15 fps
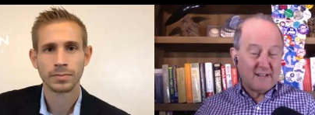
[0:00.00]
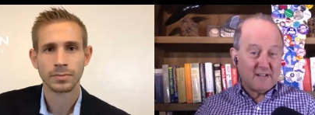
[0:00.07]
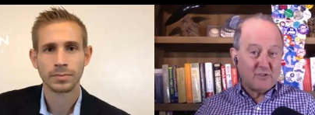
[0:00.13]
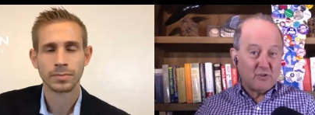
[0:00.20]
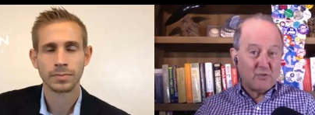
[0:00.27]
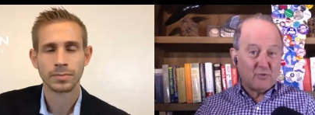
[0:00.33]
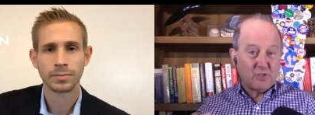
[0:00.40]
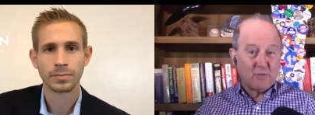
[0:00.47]

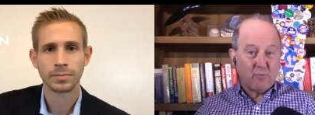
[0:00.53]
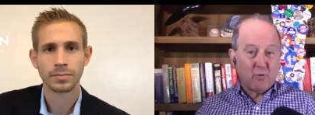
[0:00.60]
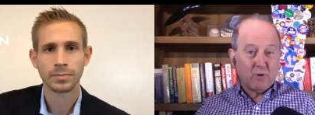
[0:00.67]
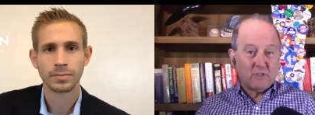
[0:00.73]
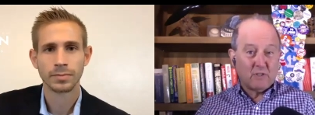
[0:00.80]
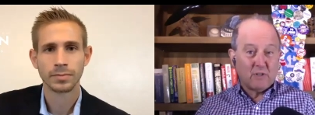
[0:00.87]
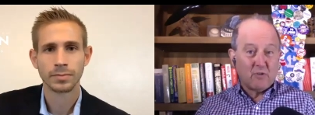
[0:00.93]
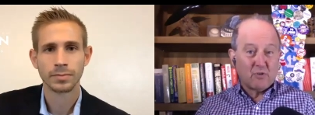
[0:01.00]
Speaker 1: and do you
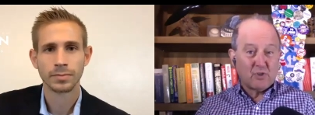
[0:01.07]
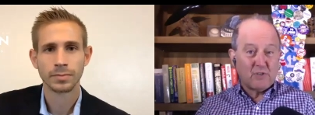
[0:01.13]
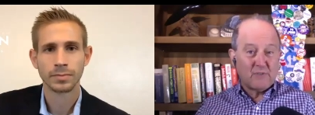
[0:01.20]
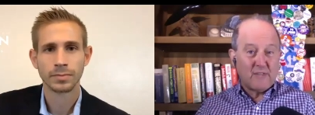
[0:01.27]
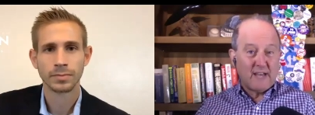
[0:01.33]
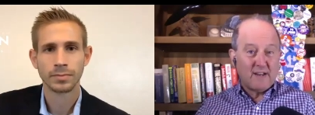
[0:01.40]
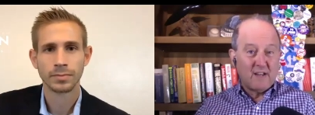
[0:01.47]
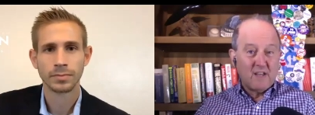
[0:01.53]
support the
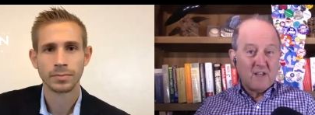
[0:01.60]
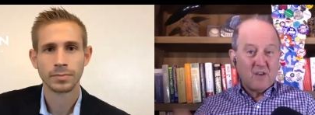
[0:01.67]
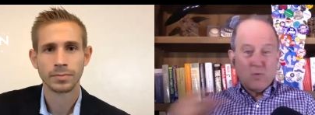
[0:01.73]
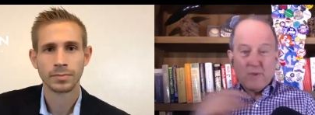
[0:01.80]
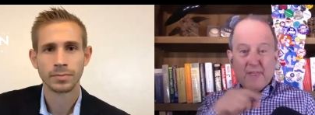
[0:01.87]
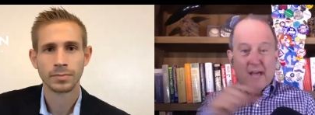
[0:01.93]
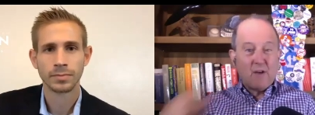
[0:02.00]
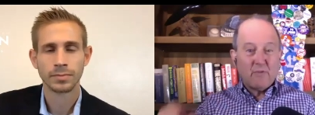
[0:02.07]
notion that
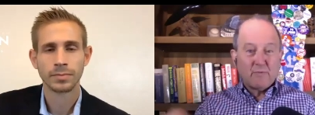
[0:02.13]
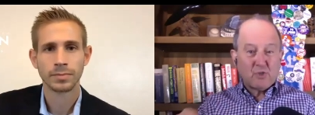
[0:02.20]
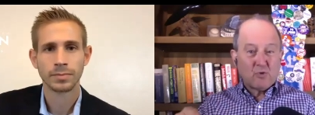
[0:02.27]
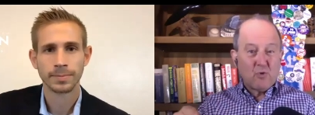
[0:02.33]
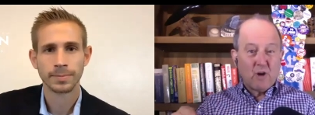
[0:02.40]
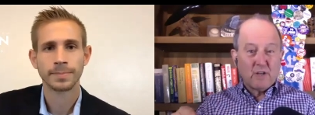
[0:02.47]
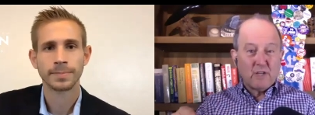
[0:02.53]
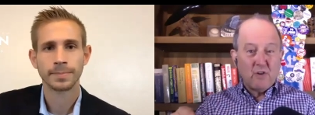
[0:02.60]
without
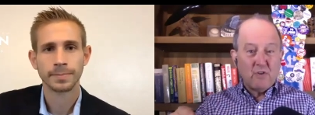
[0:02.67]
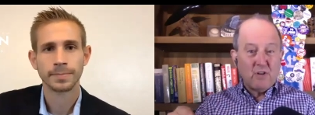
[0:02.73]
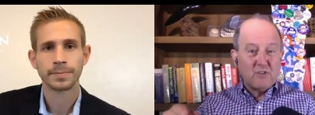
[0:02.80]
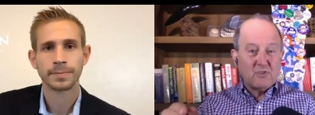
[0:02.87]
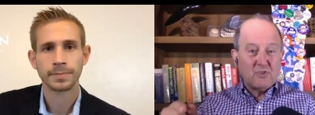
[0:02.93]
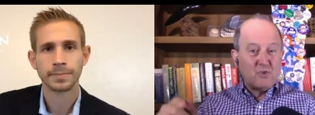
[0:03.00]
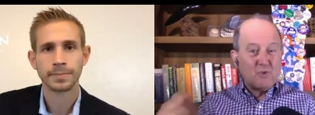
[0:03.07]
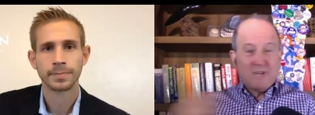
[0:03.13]
strong
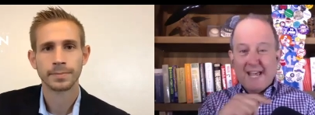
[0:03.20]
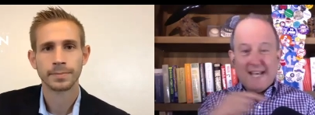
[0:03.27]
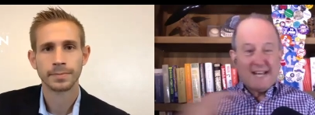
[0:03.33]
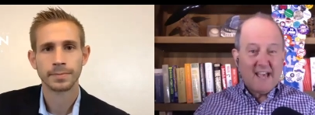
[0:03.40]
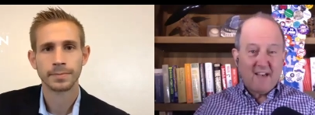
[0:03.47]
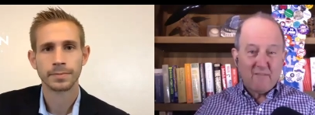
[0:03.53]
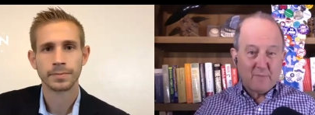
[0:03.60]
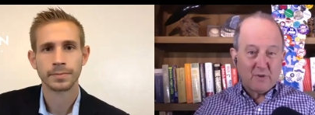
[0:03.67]
unions, you
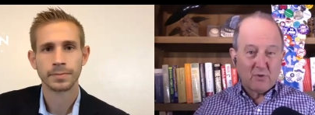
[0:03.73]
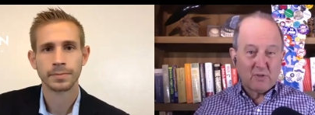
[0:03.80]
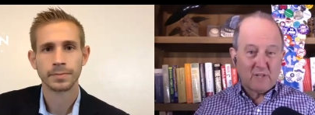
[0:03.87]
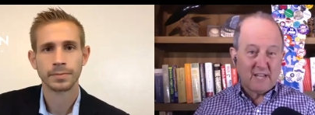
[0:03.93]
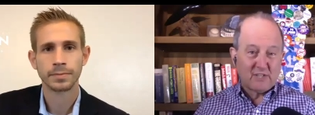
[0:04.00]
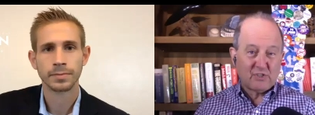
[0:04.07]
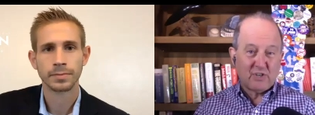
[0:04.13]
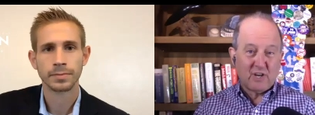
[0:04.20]
can't have middle
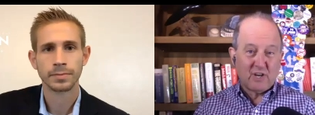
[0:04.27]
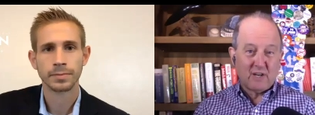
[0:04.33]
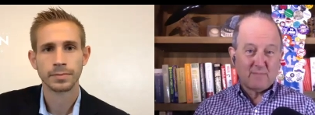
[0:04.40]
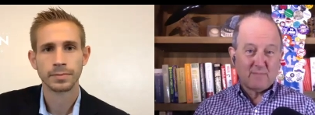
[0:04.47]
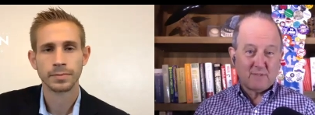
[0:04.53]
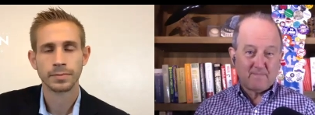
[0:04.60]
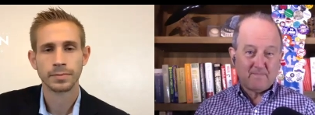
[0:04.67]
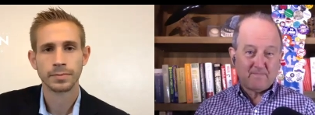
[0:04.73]
class
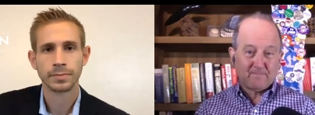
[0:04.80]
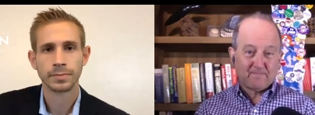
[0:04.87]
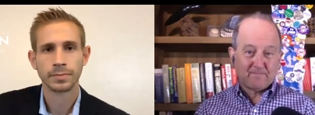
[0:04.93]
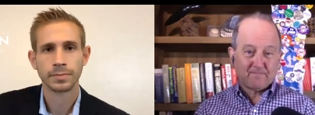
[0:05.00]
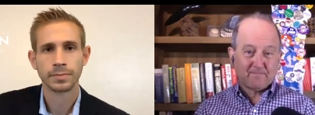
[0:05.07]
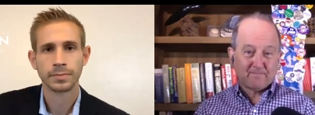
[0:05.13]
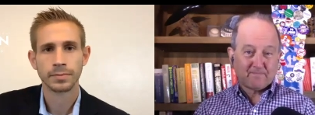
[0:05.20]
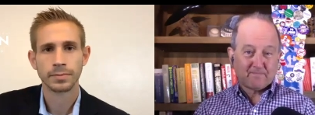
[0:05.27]
jobs?
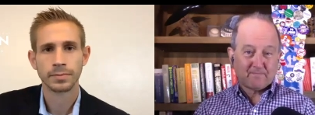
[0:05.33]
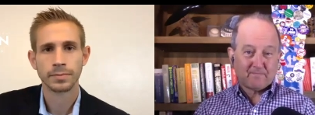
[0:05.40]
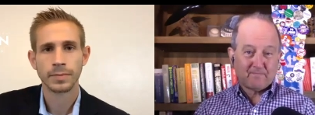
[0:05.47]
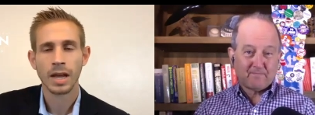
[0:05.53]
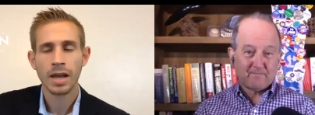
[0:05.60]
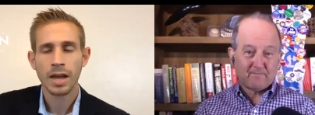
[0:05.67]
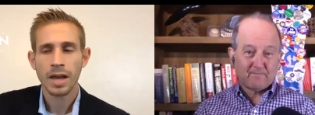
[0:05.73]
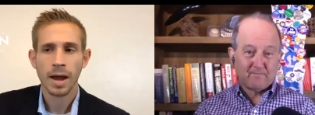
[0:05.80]

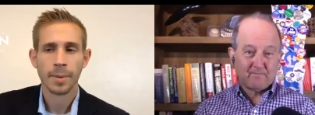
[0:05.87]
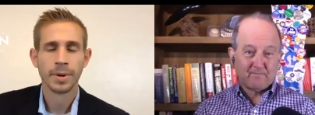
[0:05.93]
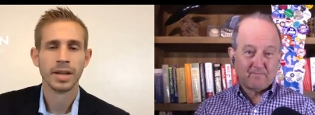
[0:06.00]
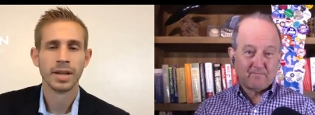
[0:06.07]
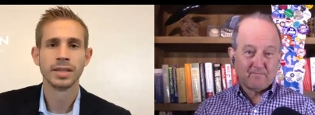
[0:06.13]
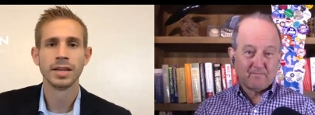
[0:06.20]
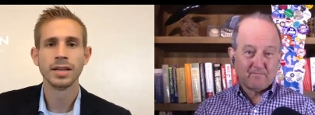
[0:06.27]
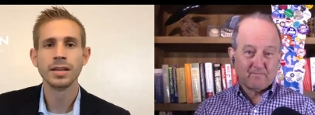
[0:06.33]
Speaker 2: I mean, at
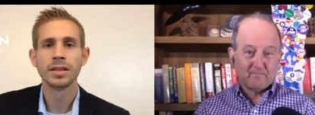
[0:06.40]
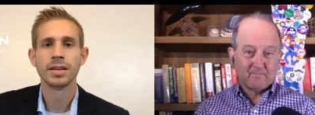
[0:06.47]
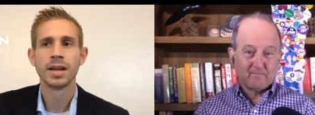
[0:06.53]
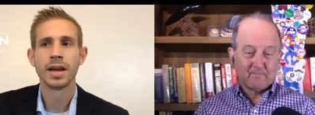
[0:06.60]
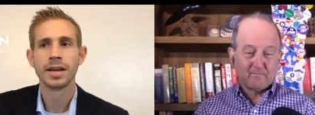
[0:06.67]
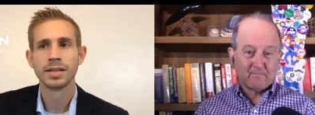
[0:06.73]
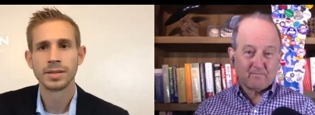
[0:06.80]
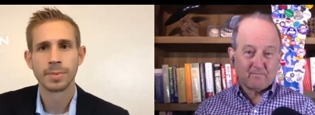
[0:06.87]
the end of the day,
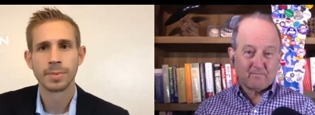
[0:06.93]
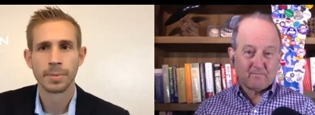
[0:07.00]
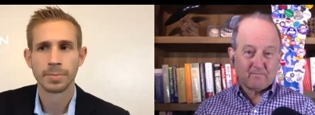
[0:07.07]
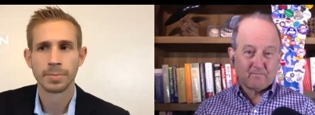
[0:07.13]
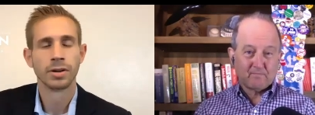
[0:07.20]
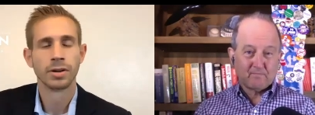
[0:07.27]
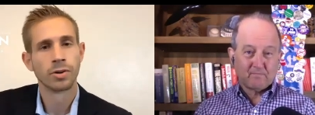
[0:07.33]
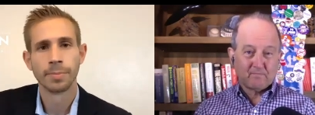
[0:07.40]
it's about
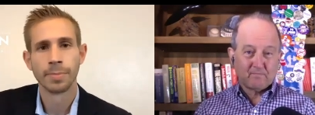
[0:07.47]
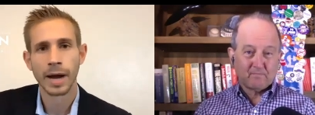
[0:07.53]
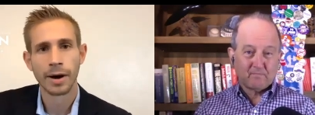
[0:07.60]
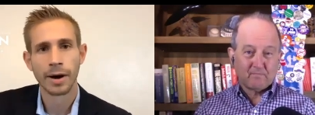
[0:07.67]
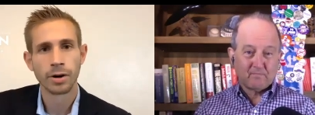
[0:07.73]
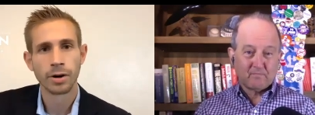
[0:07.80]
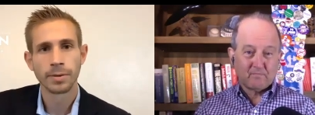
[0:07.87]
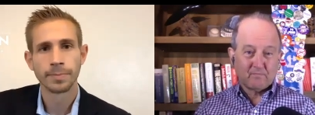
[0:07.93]
political
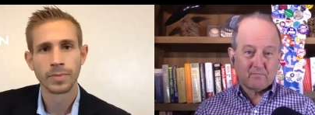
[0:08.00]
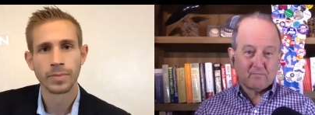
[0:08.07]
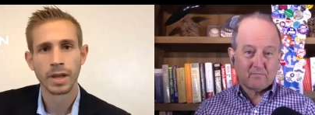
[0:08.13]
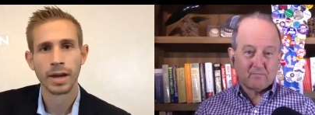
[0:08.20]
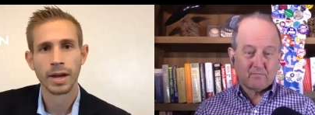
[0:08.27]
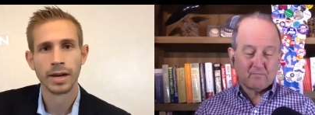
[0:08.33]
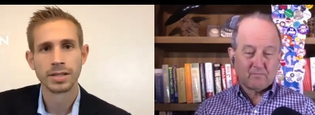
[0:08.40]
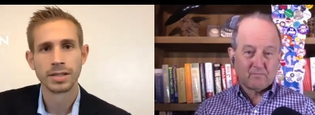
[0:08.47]
power
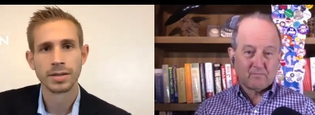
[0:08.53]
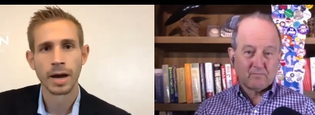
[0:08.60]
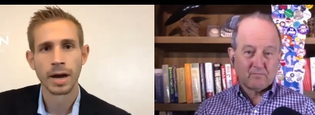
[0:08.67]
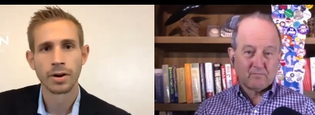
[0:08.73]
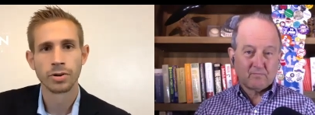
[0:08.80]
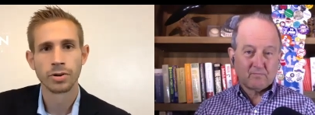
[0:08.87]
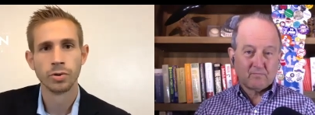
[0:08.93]
and it's about who we're